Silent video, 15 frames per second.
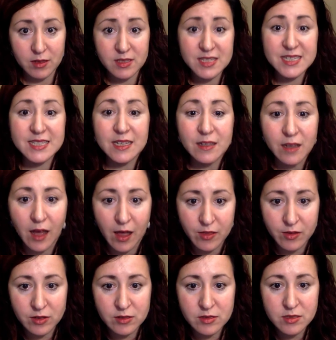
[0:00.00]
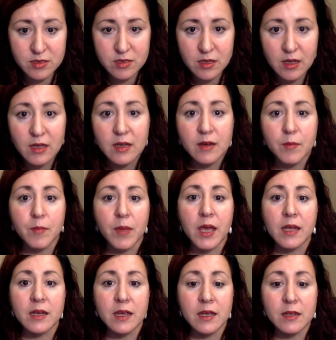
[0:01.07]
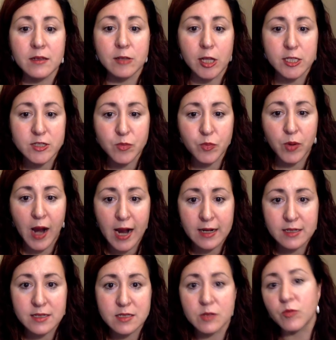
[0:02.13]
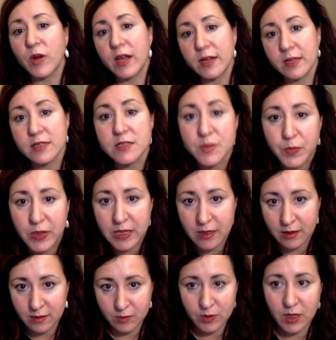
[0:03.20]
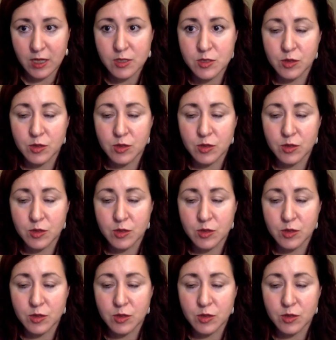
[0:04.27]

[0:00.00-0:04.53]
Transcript: and still others may need lots of practice in writing and speaking, okay?